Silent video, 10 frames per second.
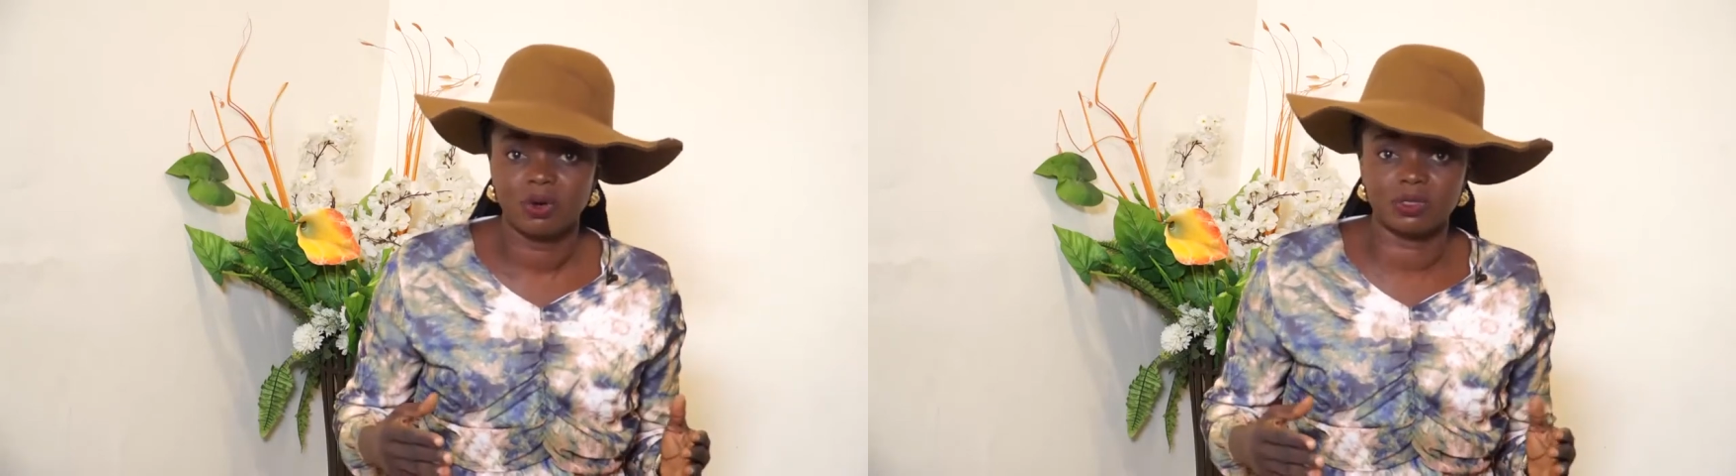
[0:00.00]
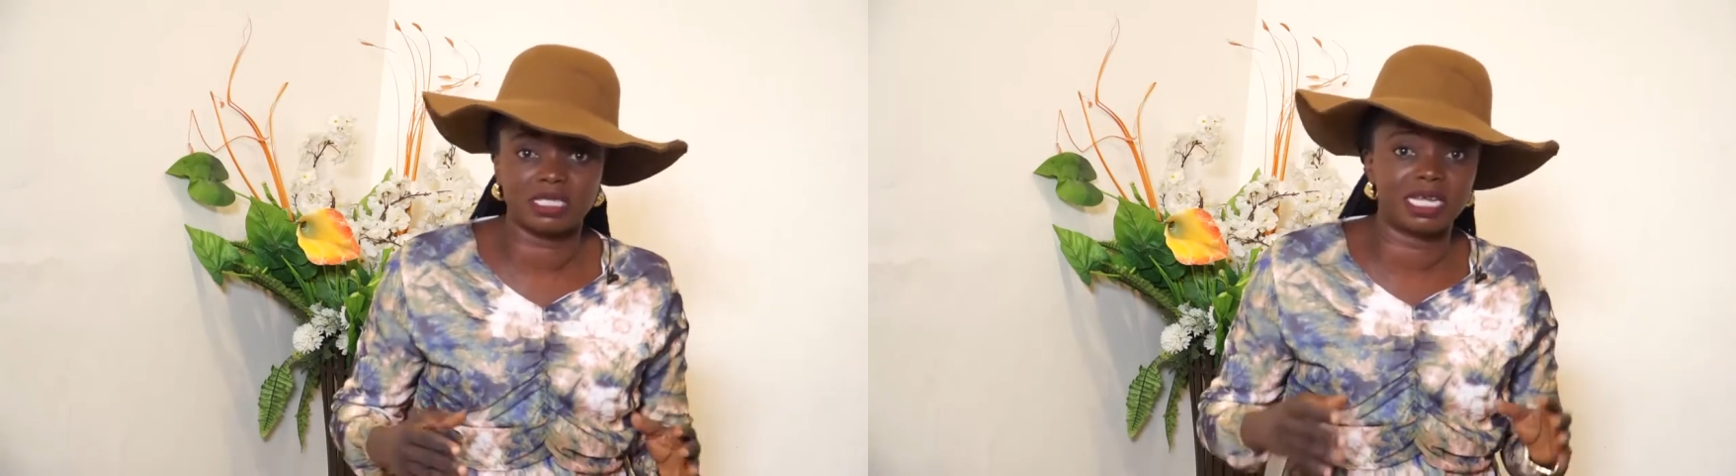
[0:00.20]

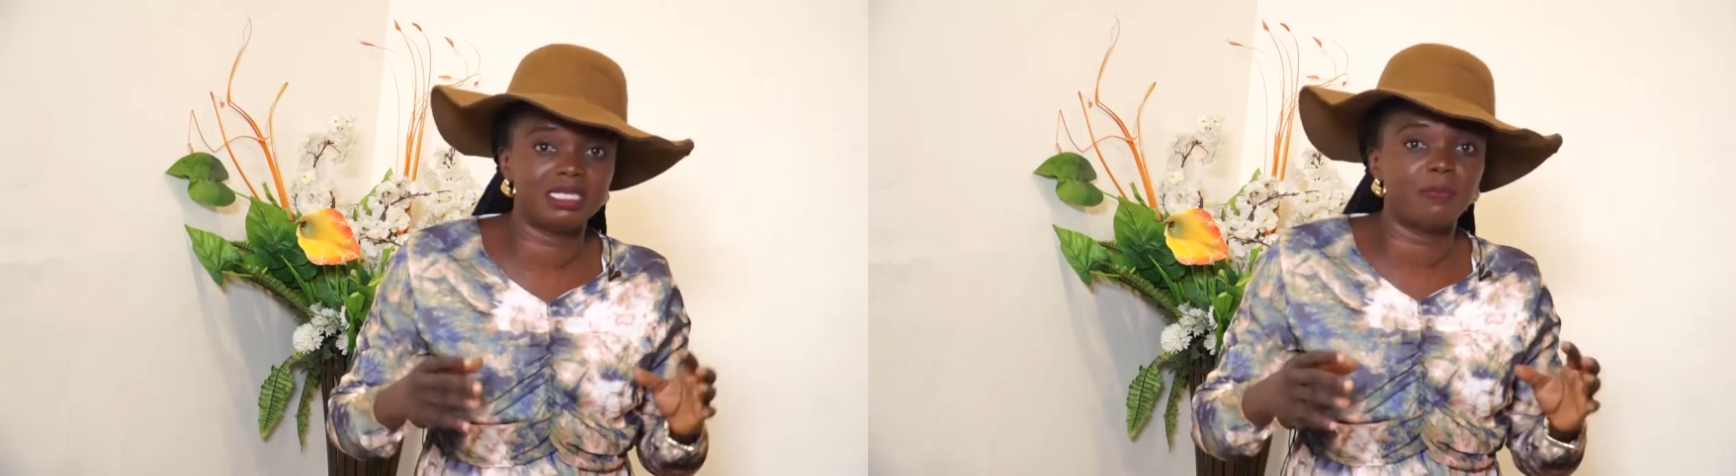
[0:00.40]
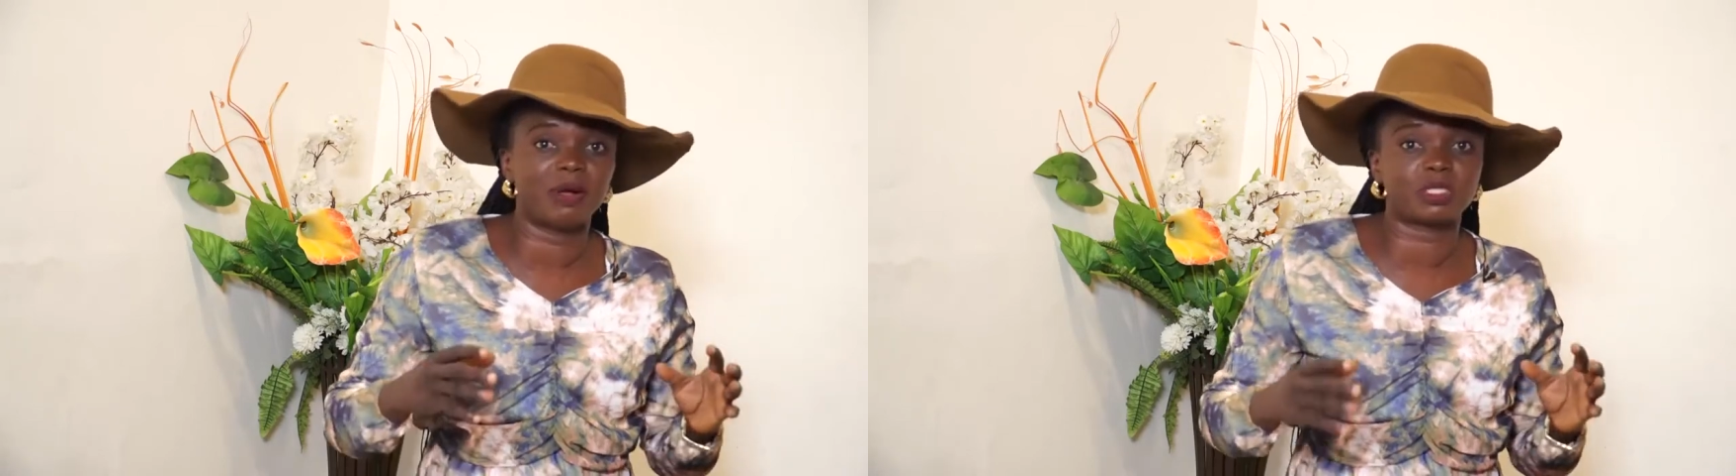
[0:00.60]

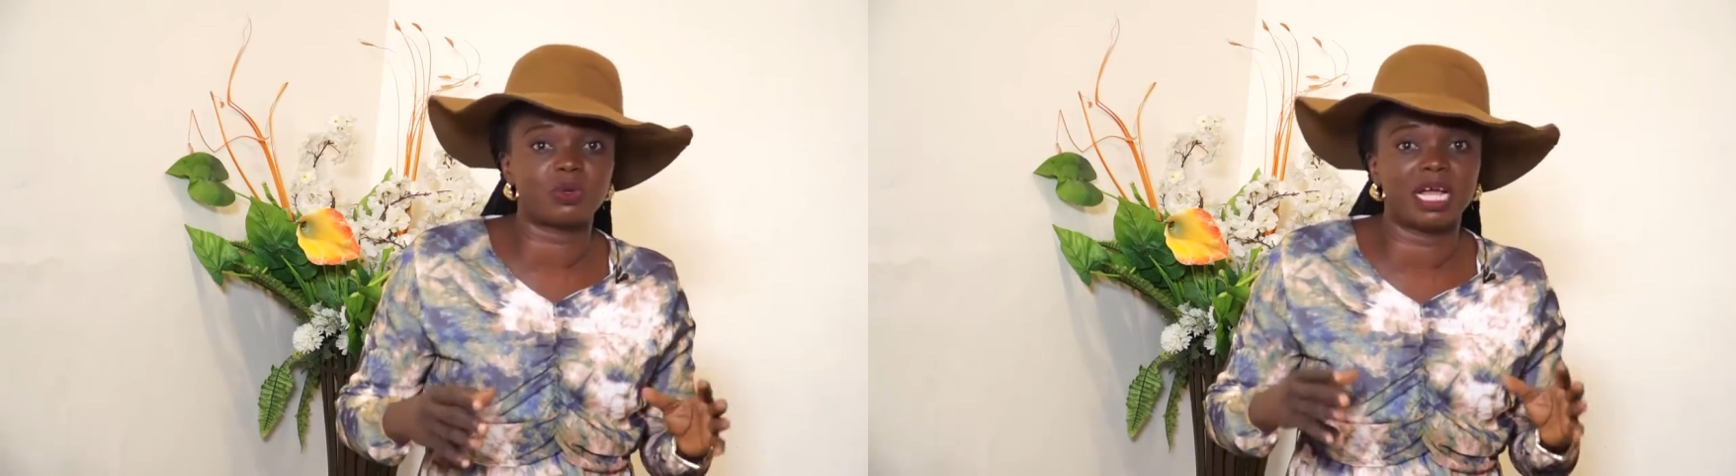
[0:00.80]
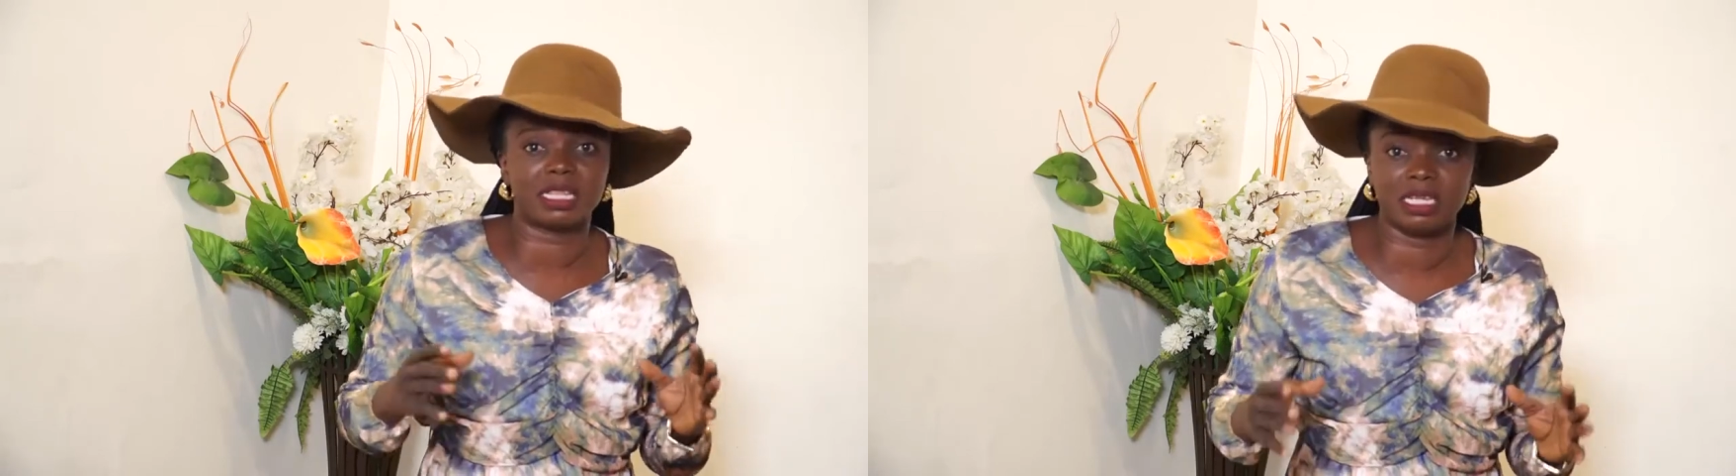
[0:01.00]
concerning a
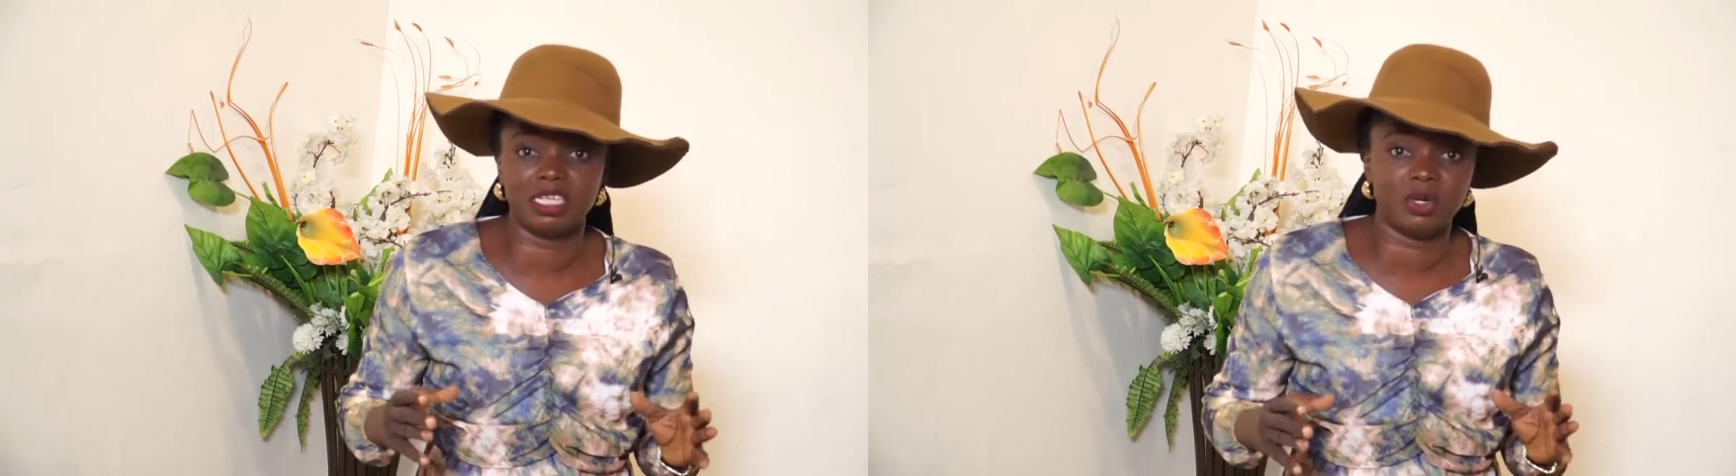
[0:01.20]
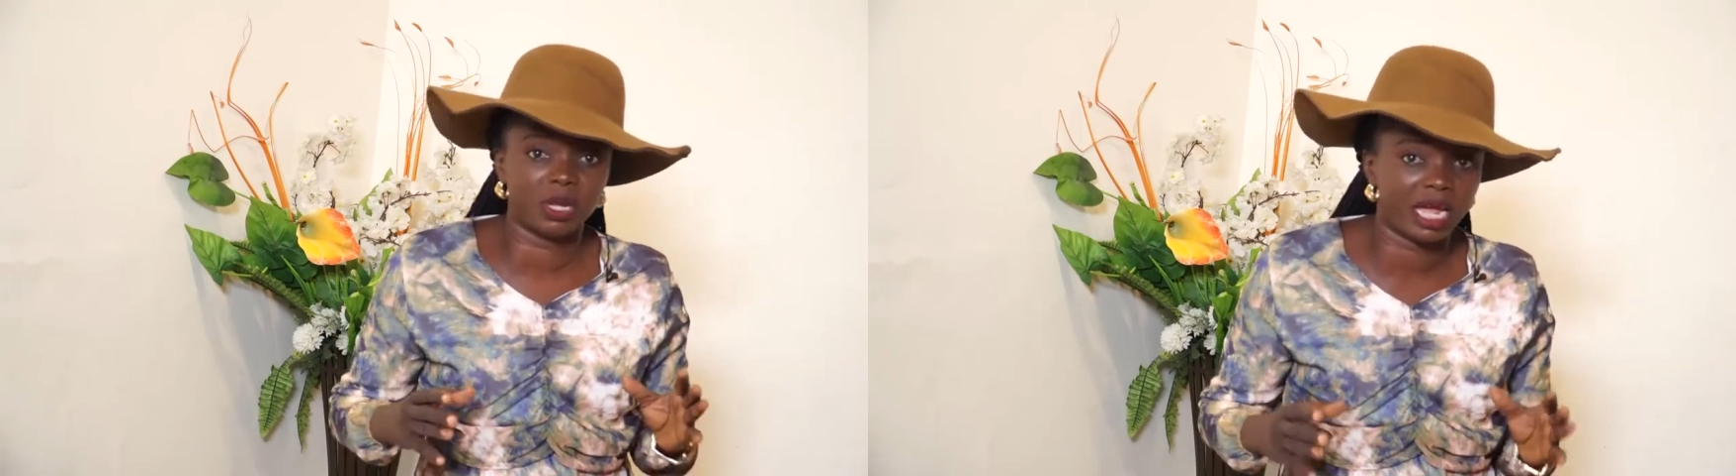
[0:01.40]
particular
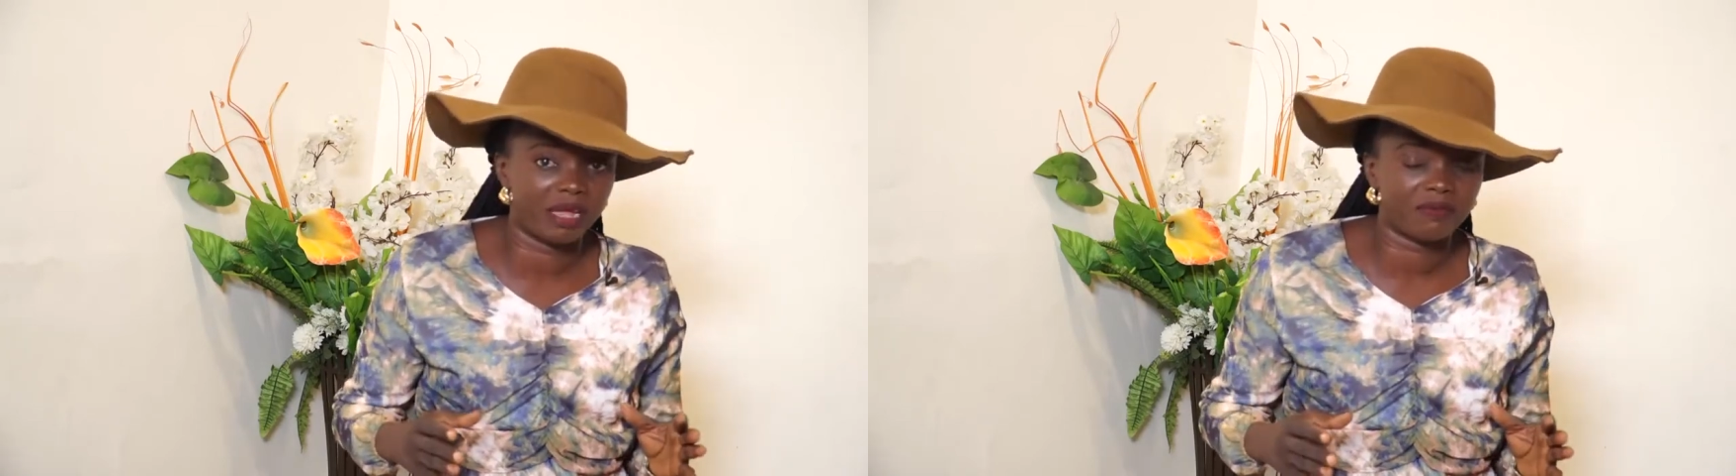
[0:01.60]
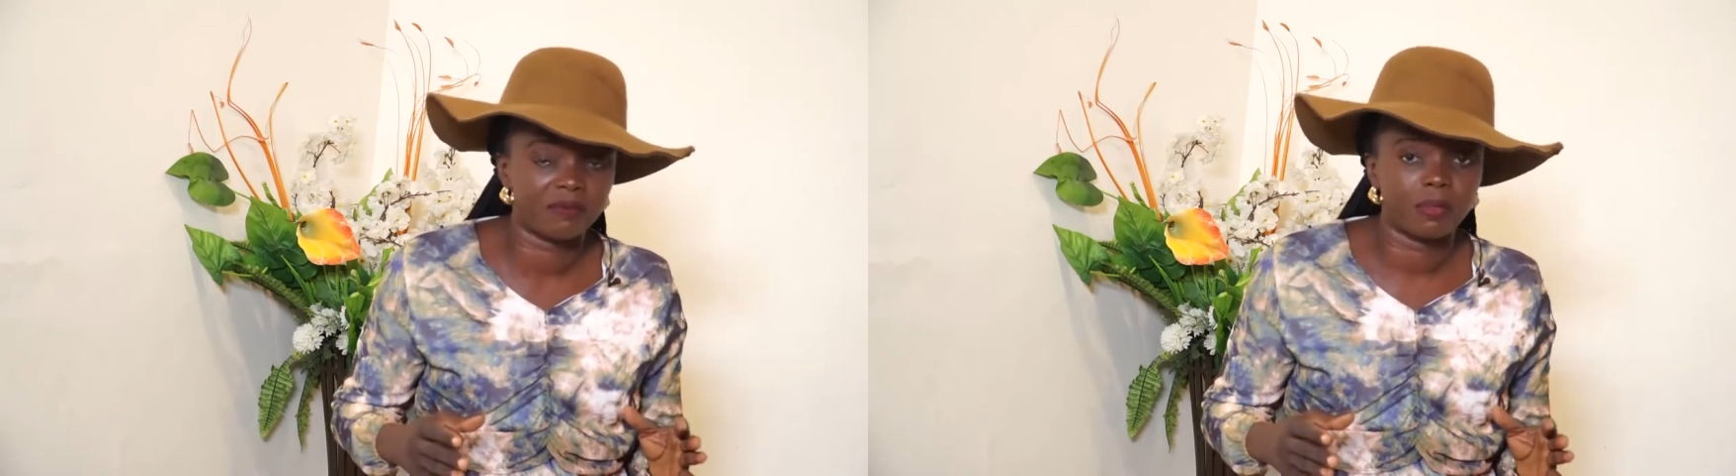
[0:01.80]
thing in your
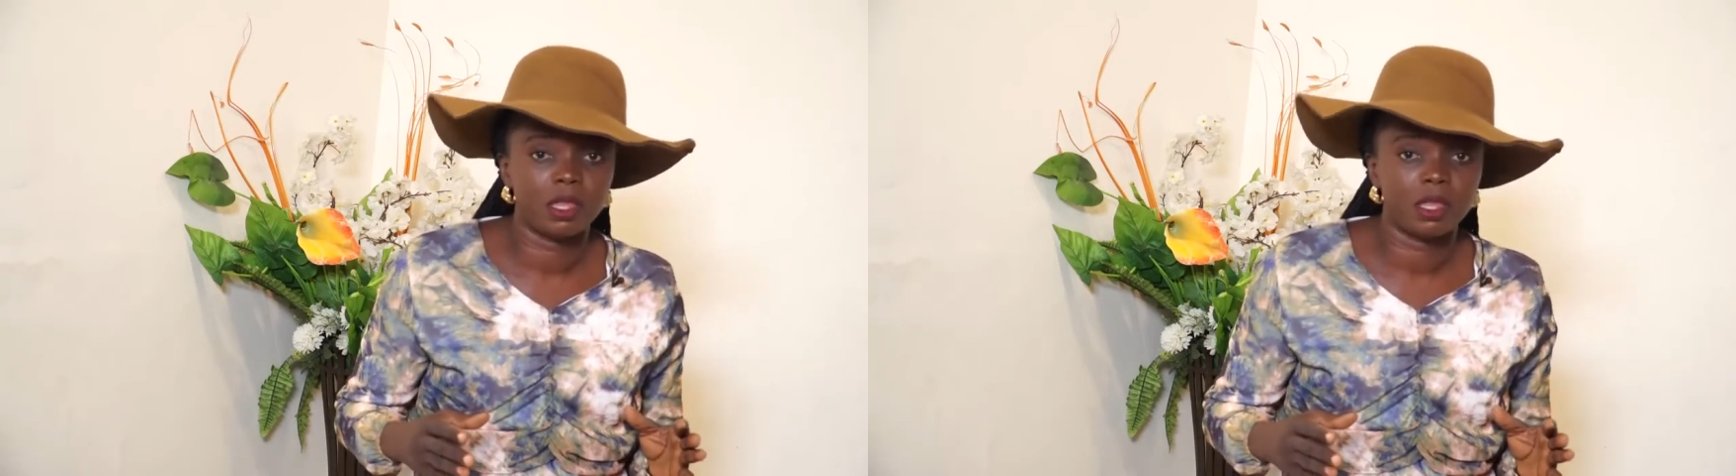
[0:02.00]
life.